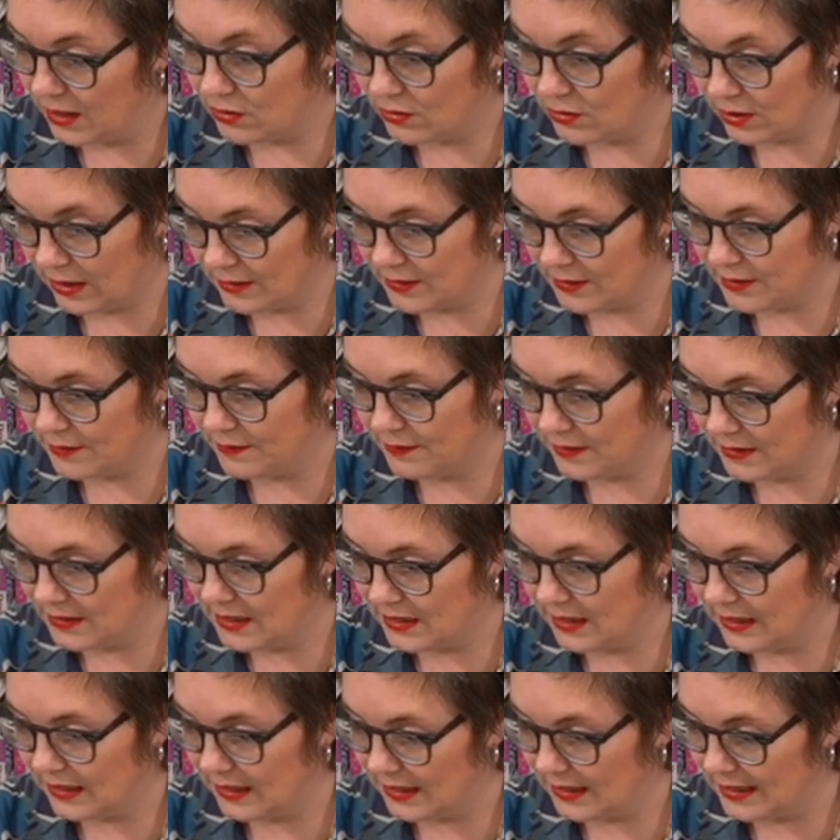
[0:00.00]
Trouser
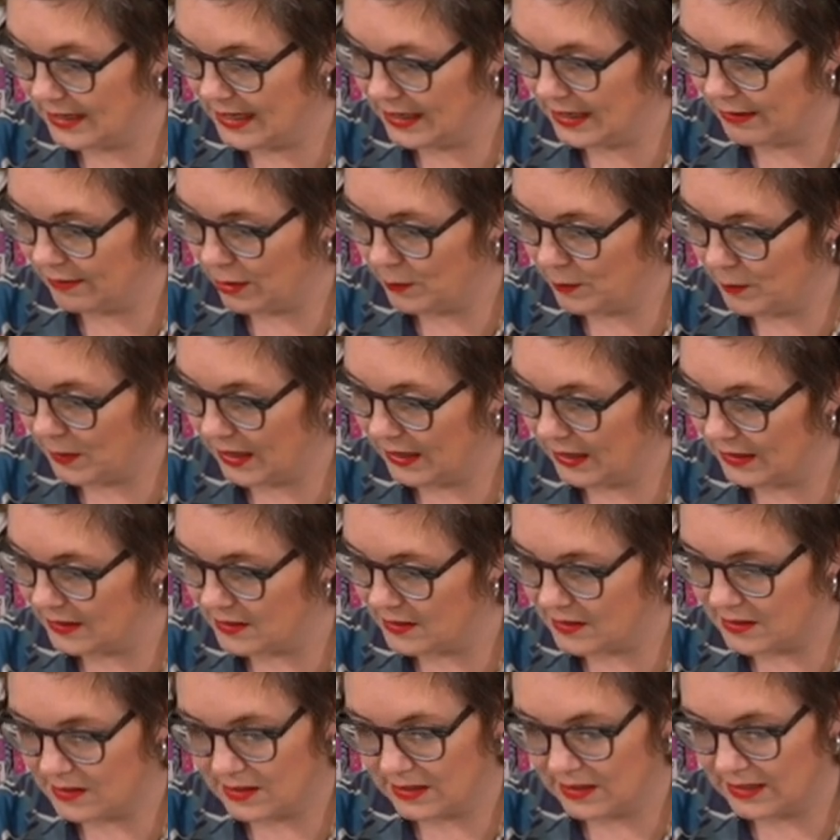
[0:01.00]
fitting and hero
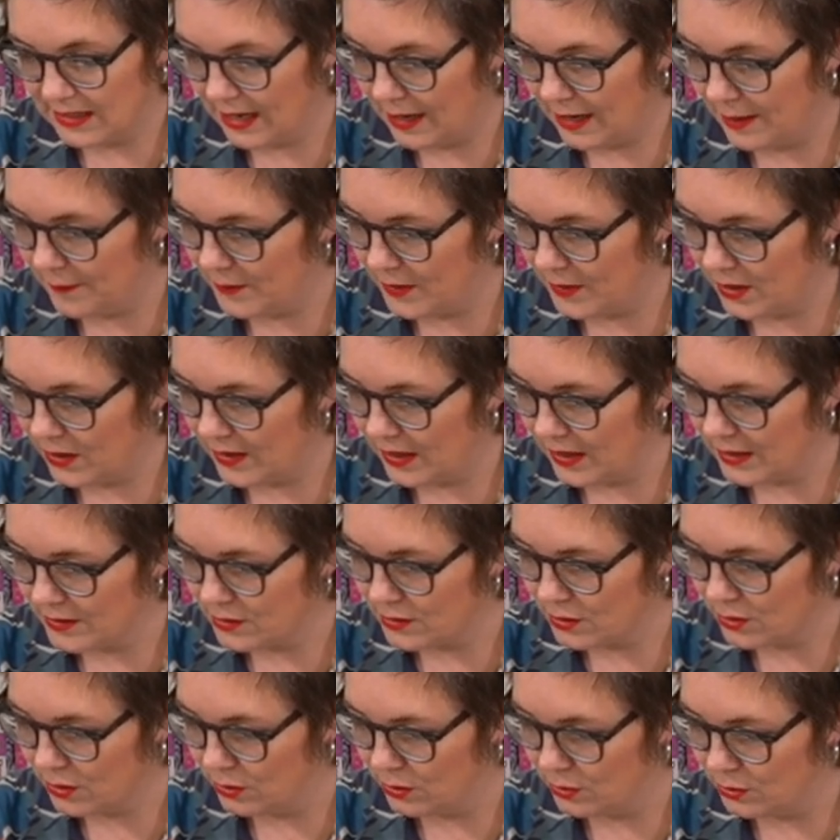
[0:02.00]
pants. Yeah, no,
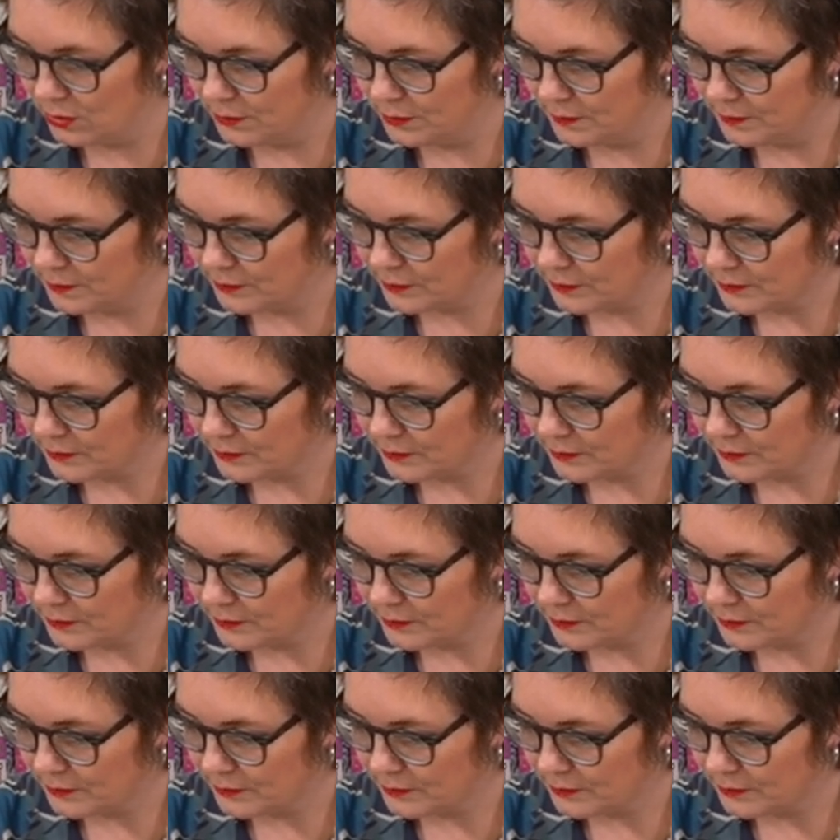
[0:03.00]
that's cool.